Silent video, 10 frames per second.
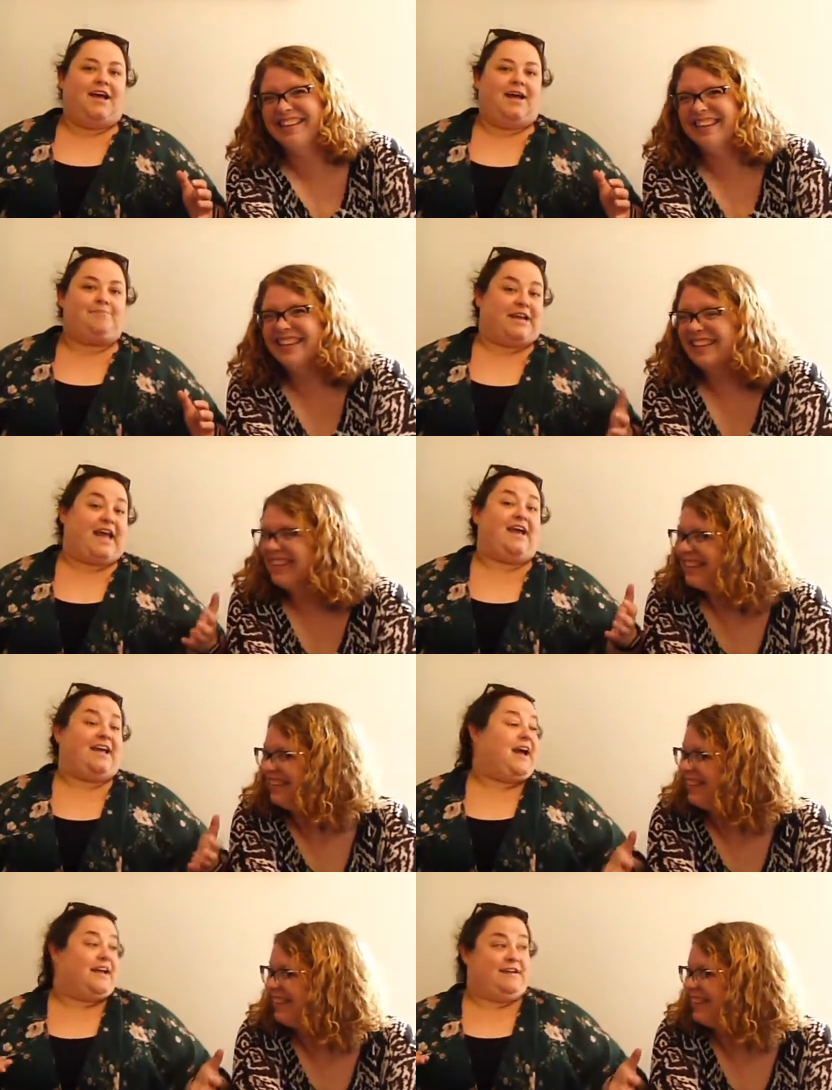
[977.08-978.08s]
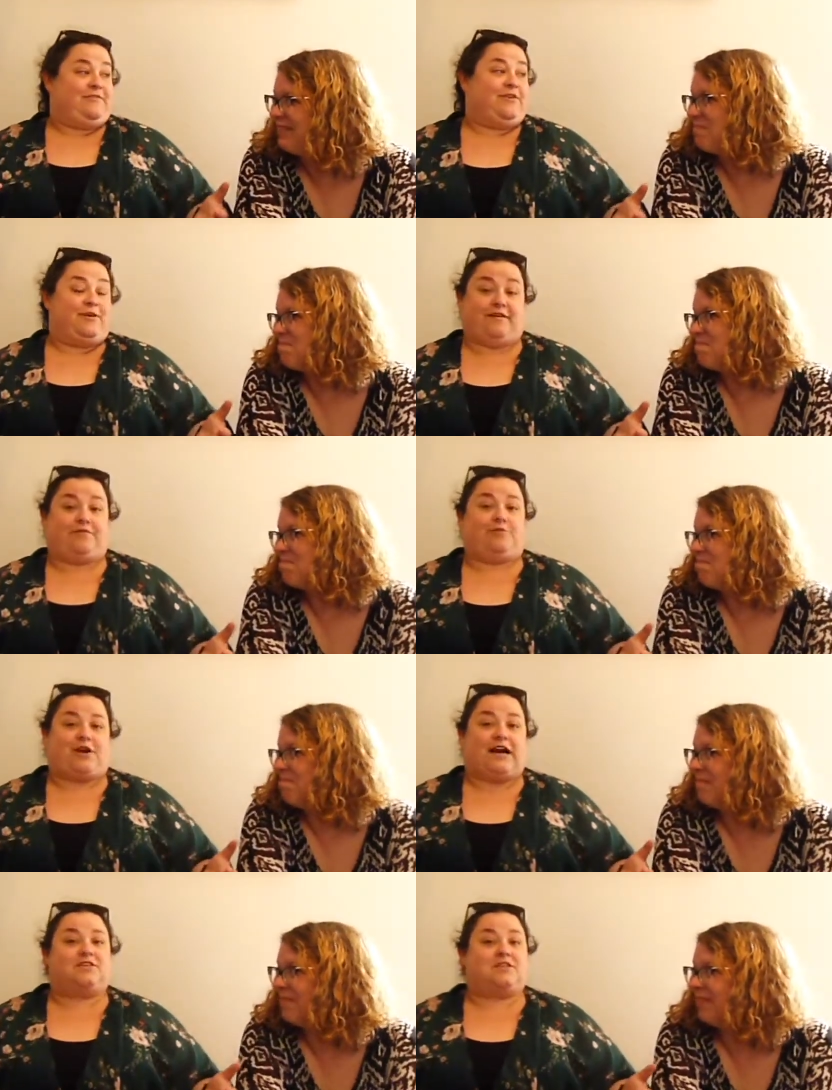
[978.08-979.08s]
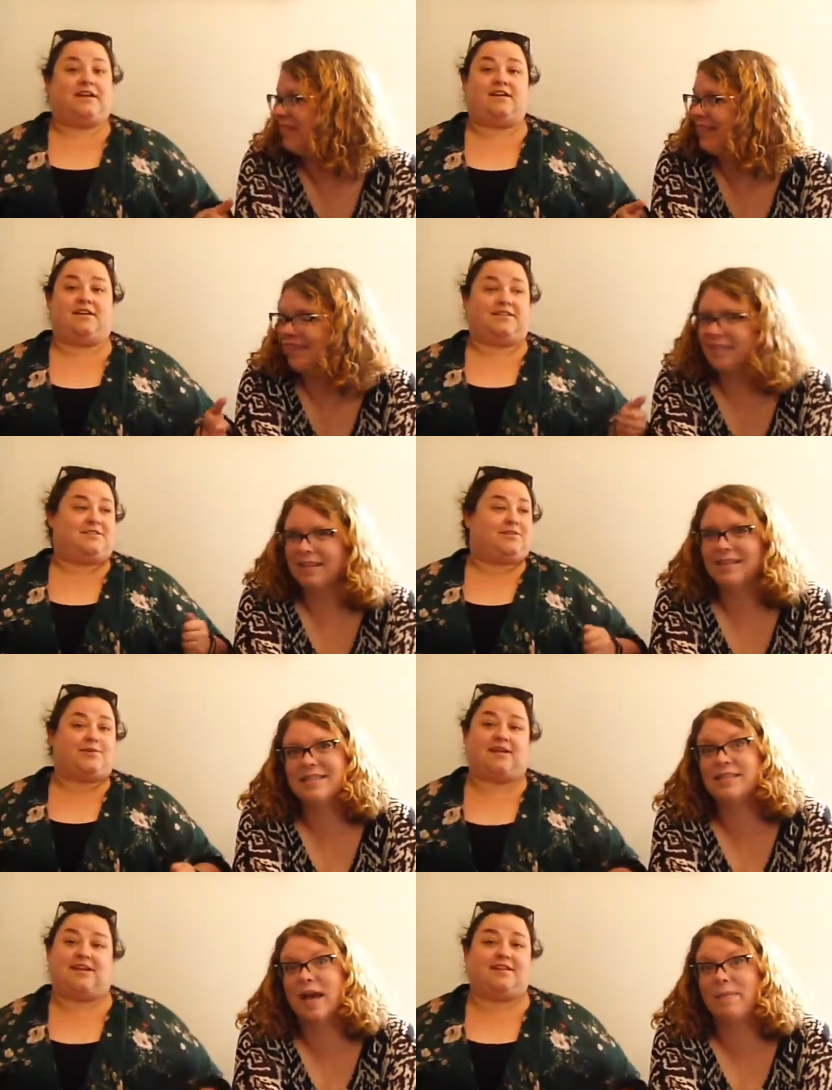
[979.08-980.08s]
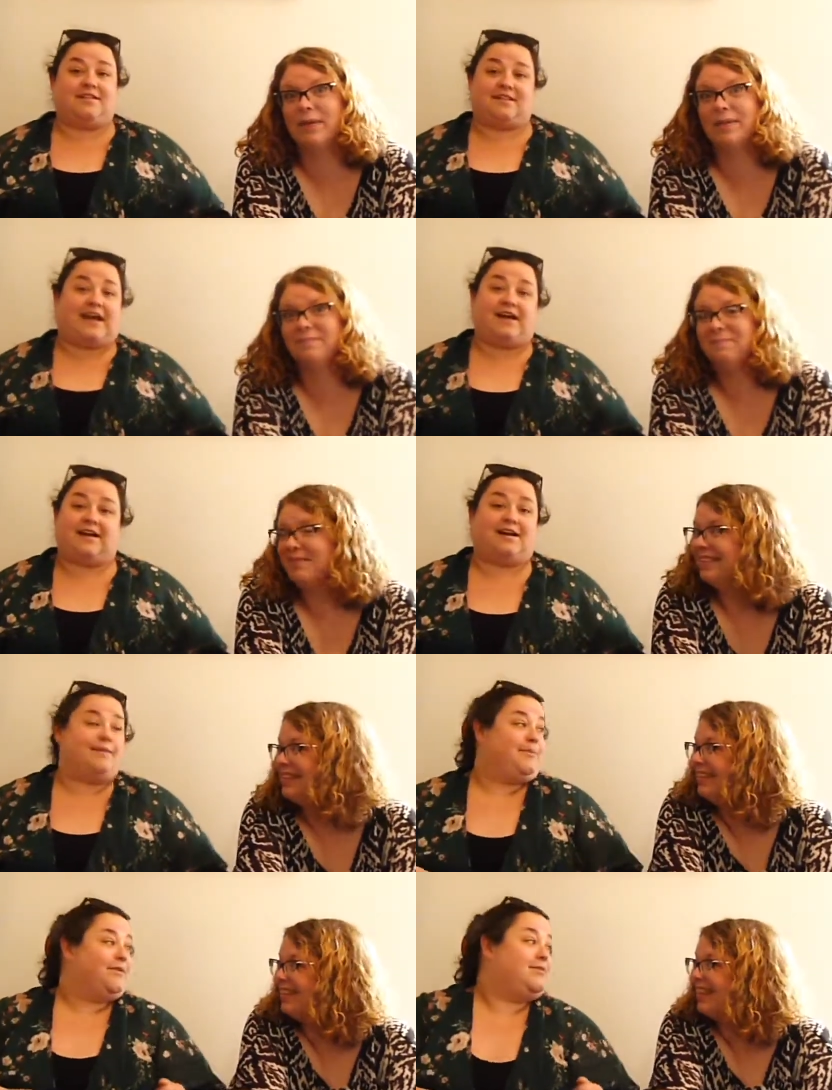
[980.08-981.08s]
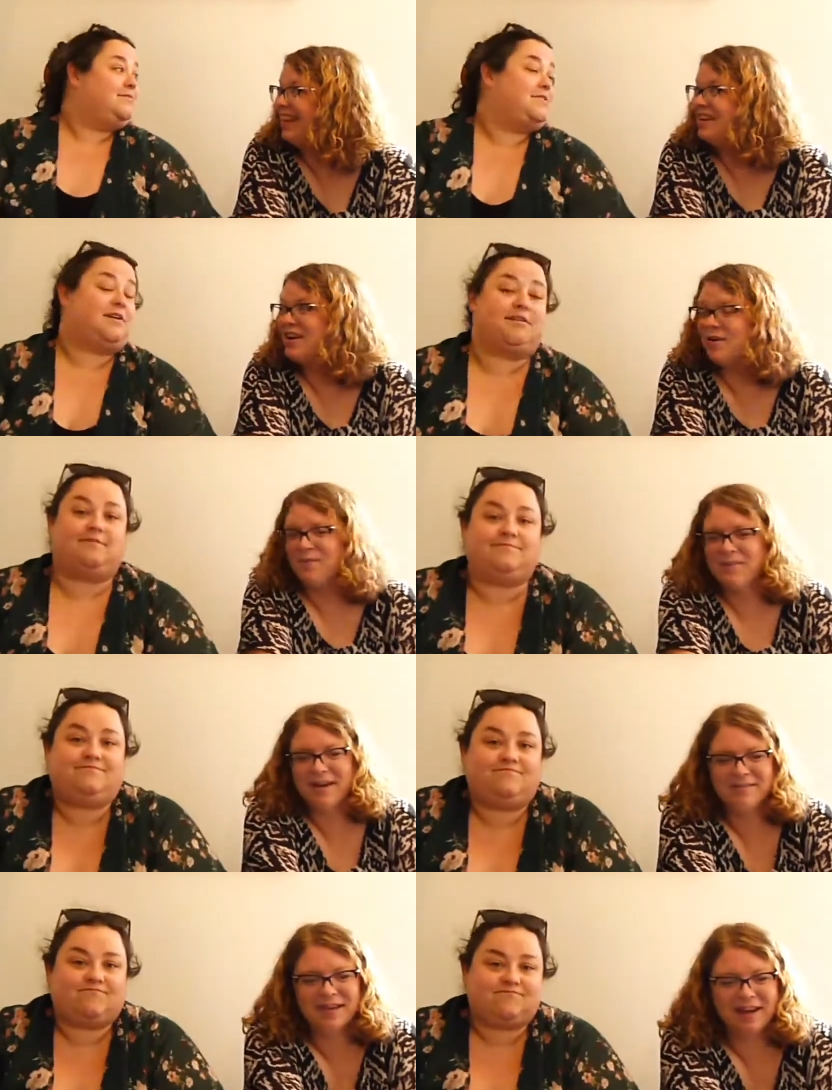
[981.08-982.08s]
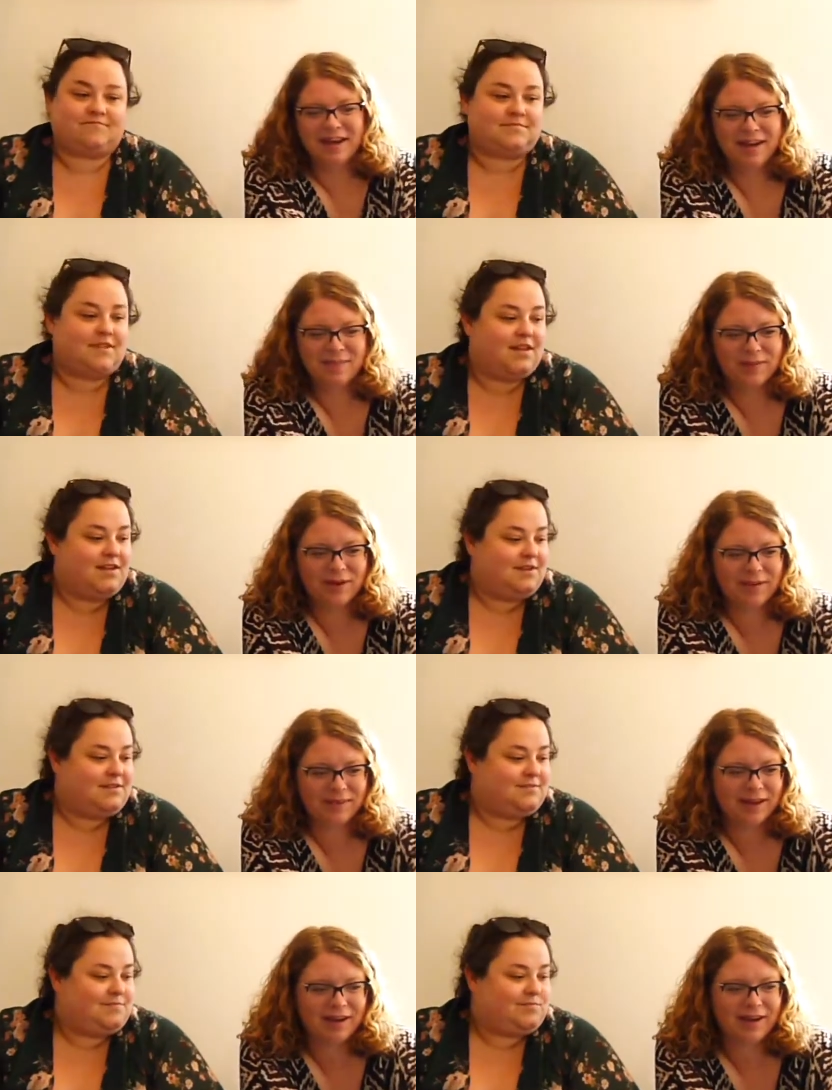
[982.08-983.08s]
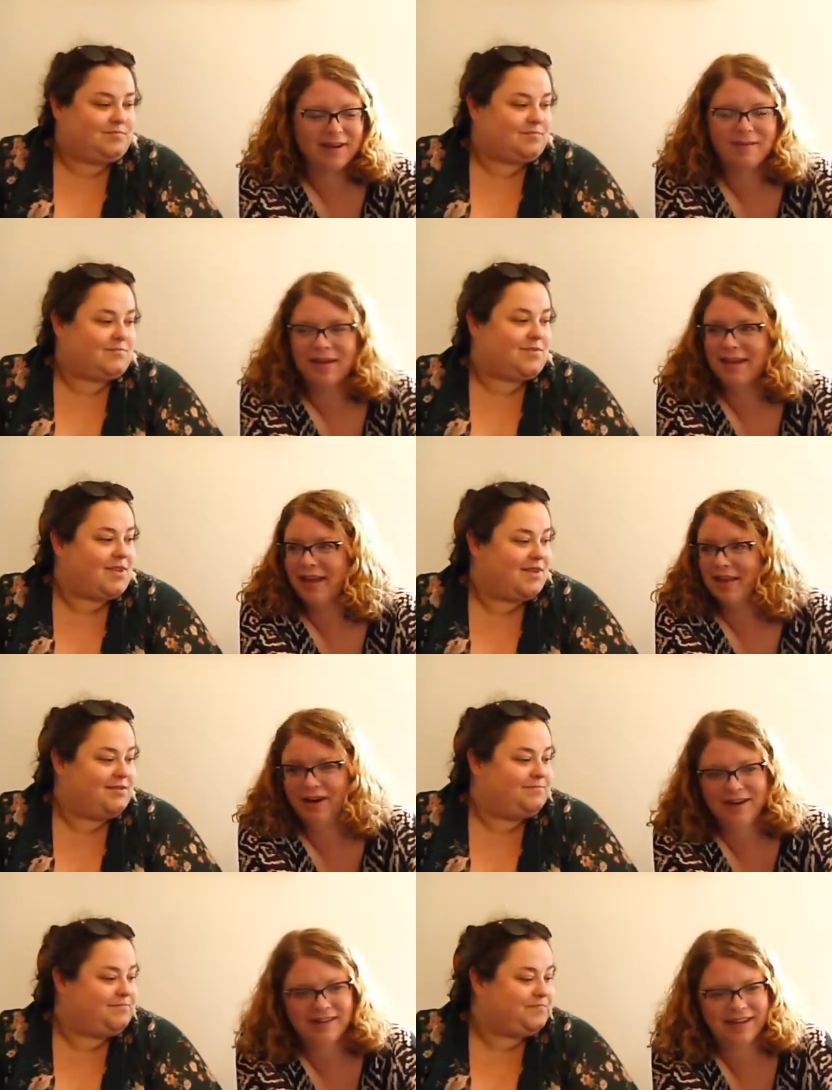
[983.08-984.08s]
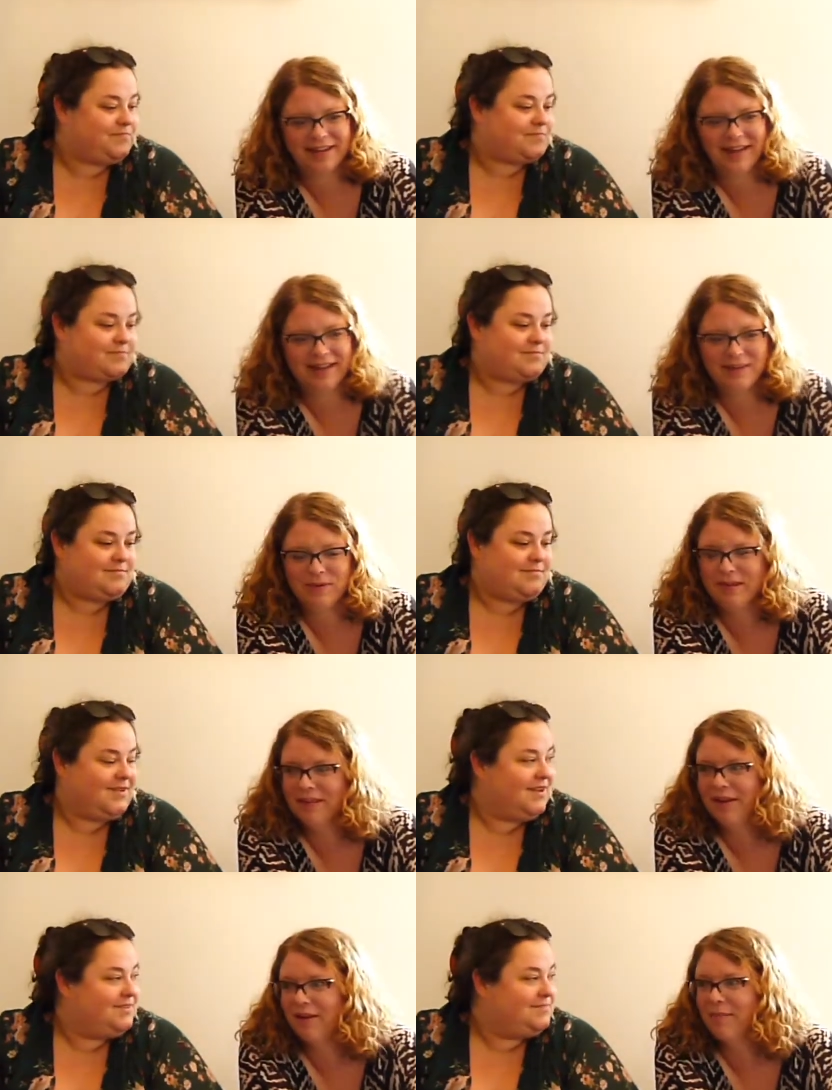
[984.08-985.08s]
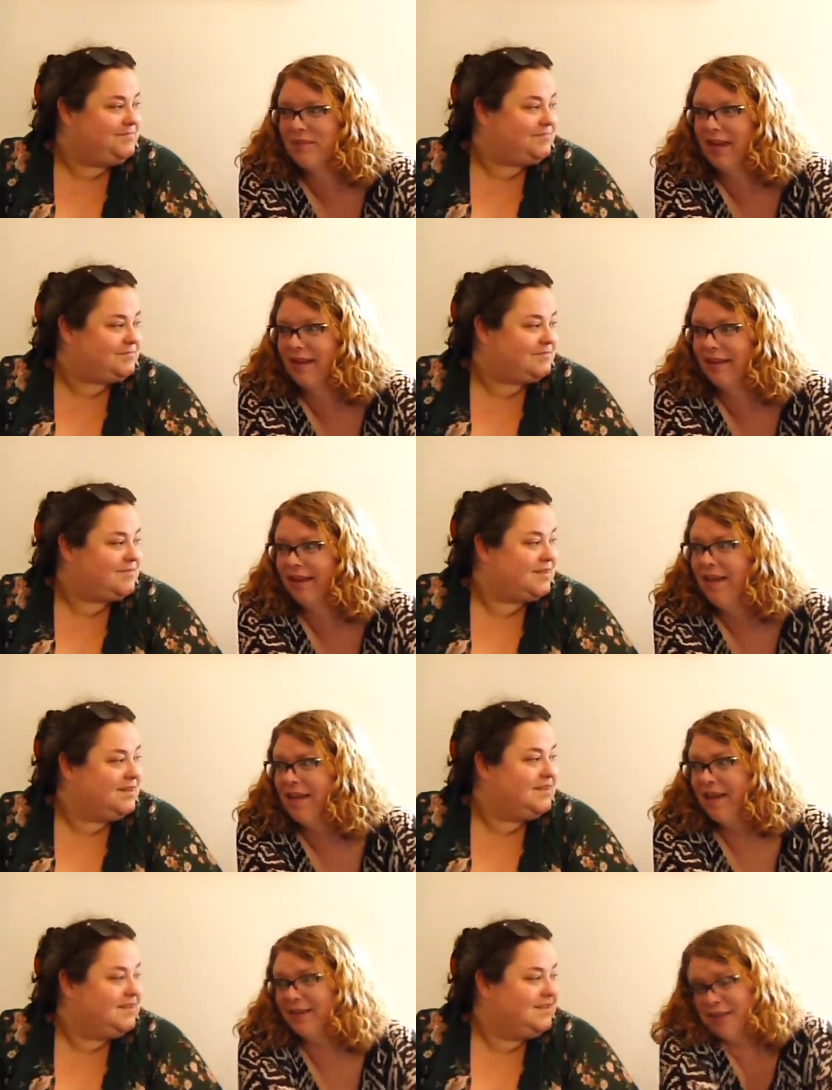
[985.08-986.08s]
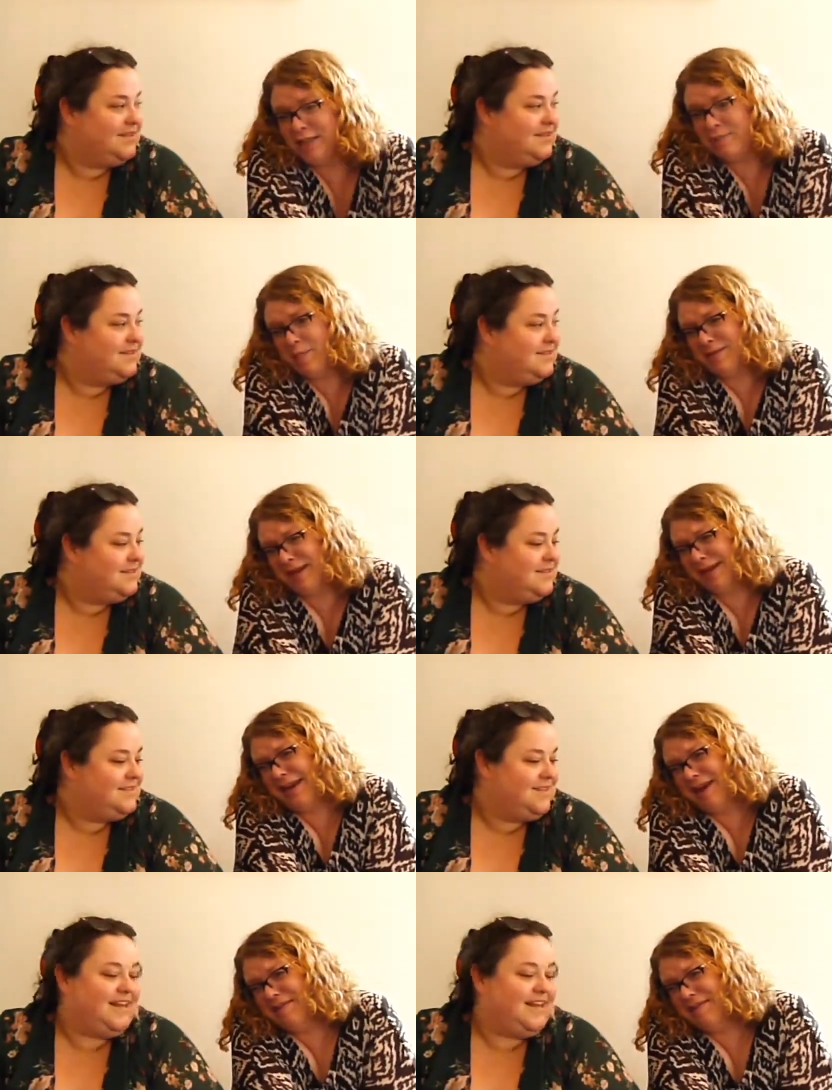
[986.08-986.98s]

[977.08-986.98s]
Speaker 1: But hey, yeah, if you if you crash land, at least you can Suffer. that caribou.
Speaker 2: I know, so. but I was like, I am. The, I'm like, I am. I can't hunt. I can't do anything here. I'm dead. Like unless these people take care of